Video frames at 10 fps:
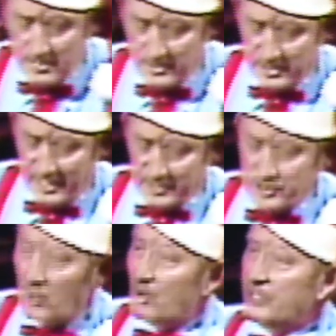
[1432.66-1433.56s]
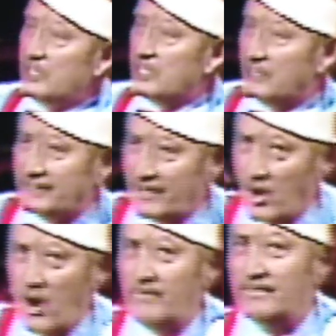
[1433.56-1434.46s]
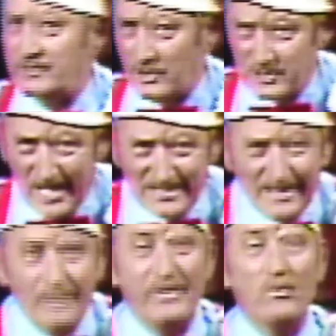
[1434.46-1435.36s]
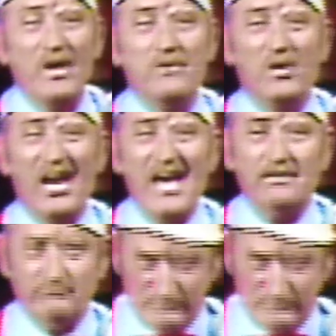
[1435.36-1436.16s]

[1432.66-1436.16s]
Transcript: You can take a shoulder, cut that off, start sliding that up any way you would like.